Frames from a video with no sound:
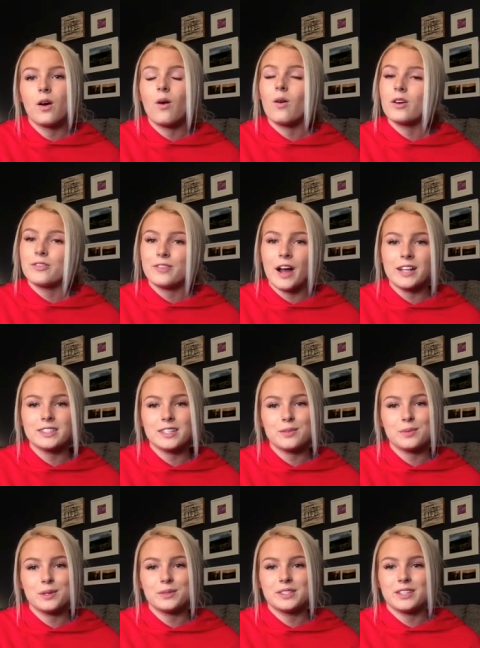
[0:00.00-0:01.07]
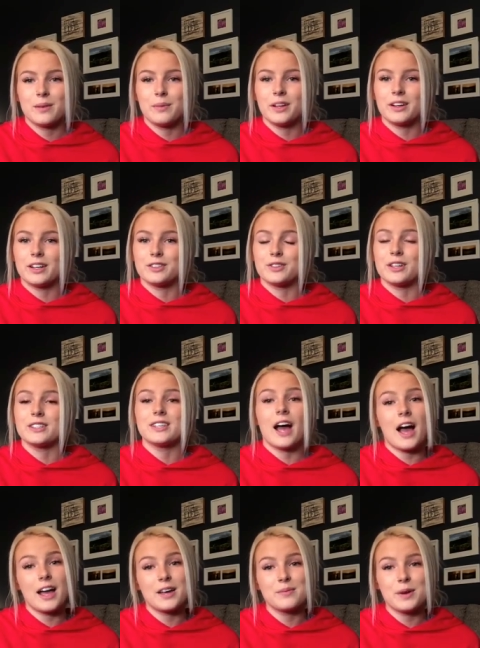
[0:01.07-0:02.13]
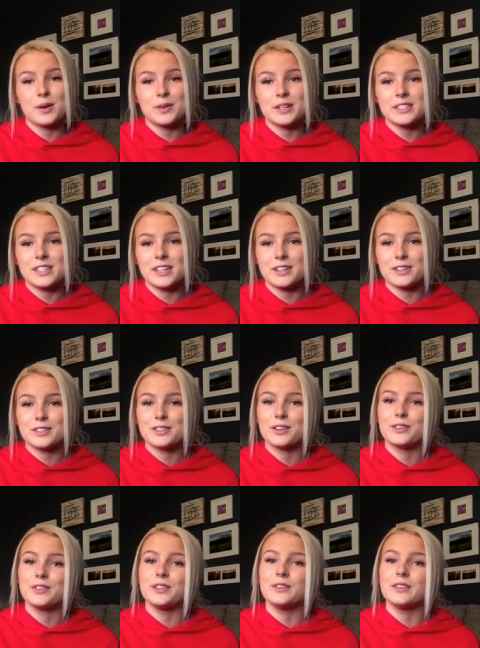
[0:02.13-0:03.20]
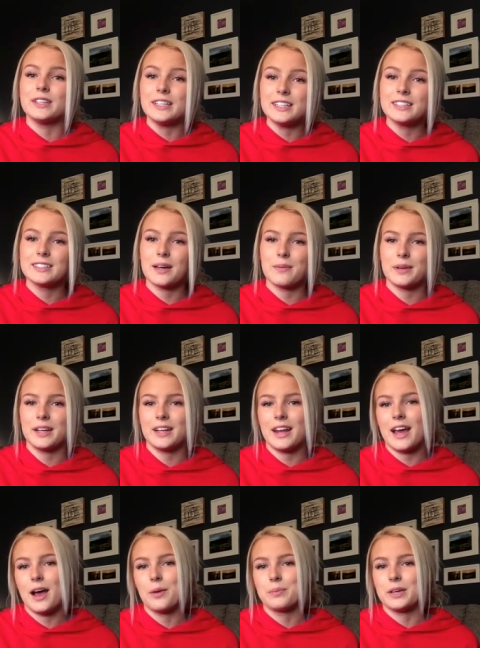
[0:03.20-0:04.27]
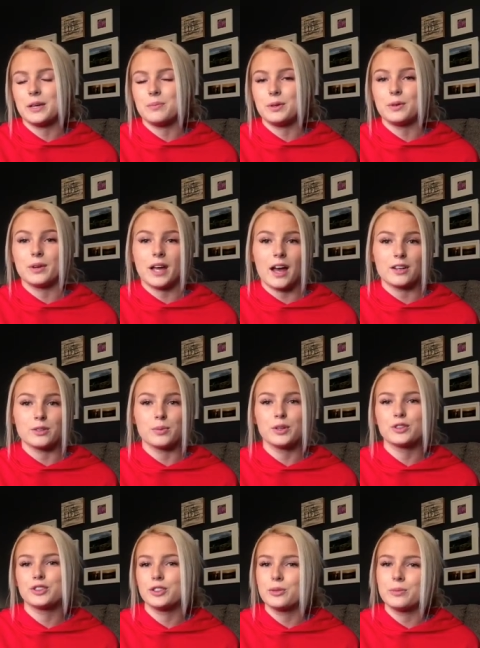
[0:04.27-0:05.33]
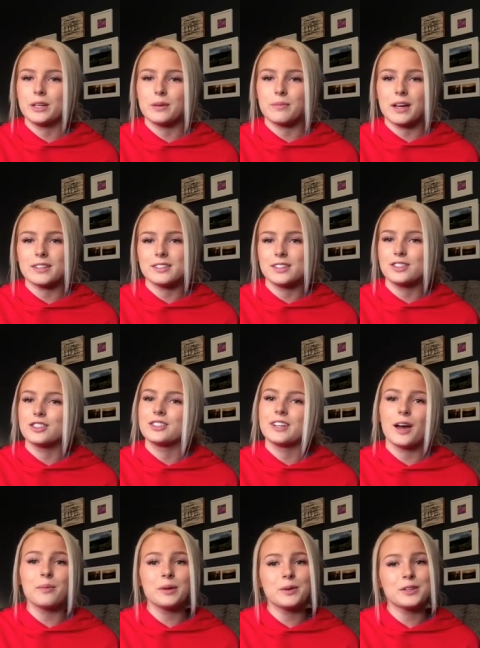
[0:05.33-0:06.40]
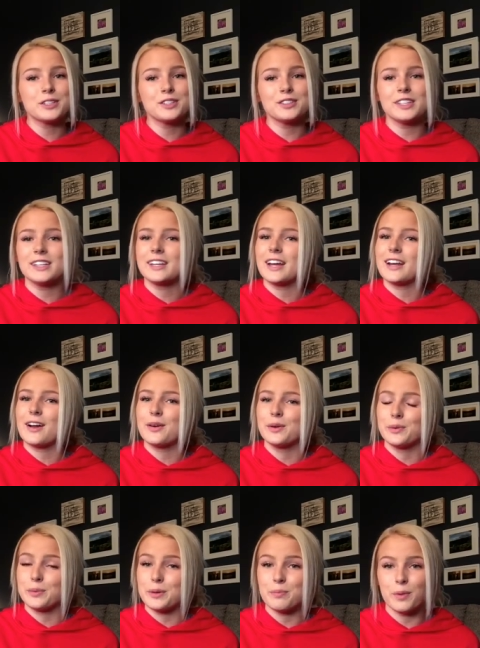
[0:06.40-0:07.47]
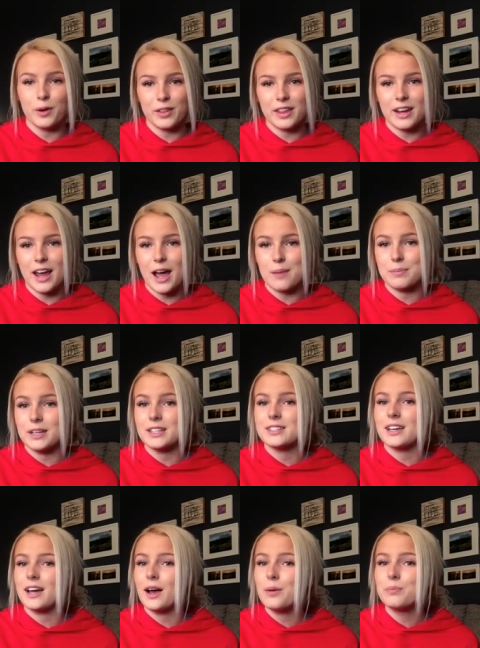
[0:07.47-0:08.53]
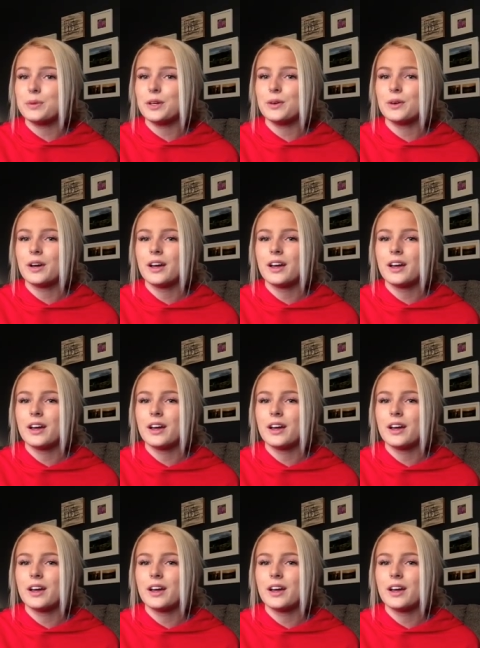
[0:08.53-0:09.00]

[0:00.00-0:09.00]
Or find someone with similar interests. I am always here, so if you need somebody to help keep you accountable, shoot me a message, tell me what you need, and I will be more than happy to help you.